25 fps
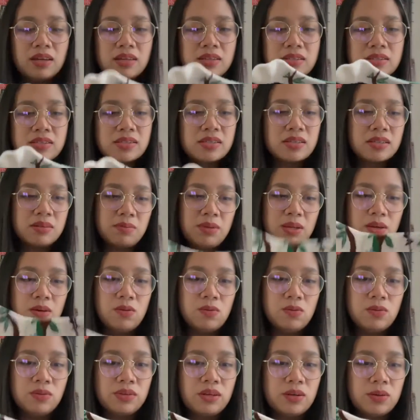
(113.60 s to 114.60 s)
because it's gonna be
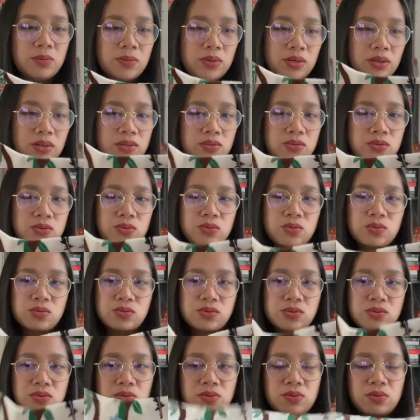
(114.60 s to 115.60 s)
cold at work soon.
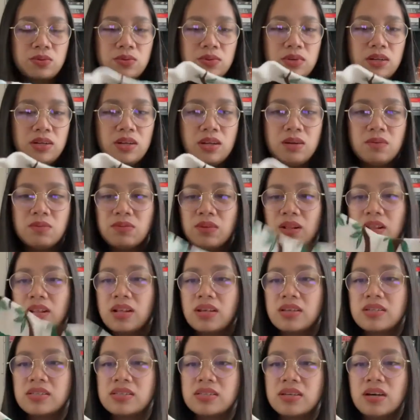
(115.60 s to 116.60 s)
So I need really
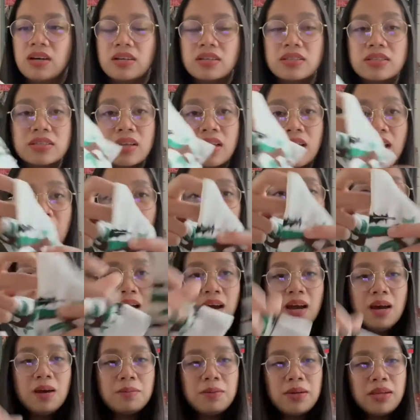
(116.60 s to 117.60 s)
nice socks.
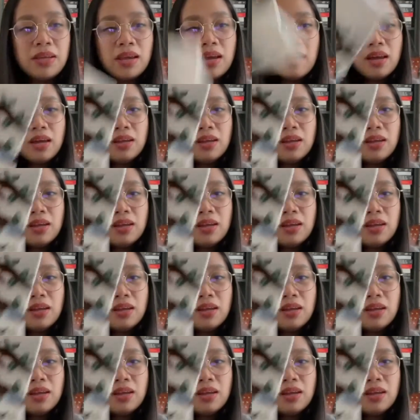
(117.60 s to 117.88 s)
But yeah,